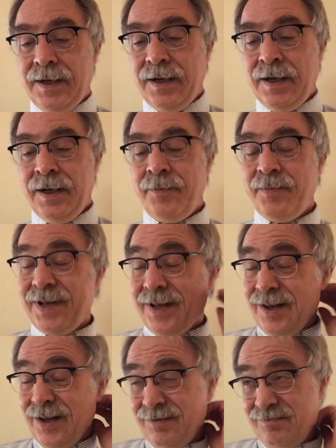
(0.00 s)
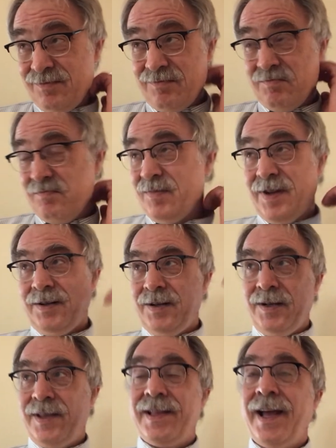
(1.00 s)
Um,
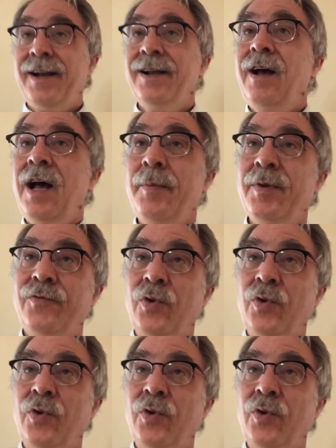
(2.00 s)
it's not uncommon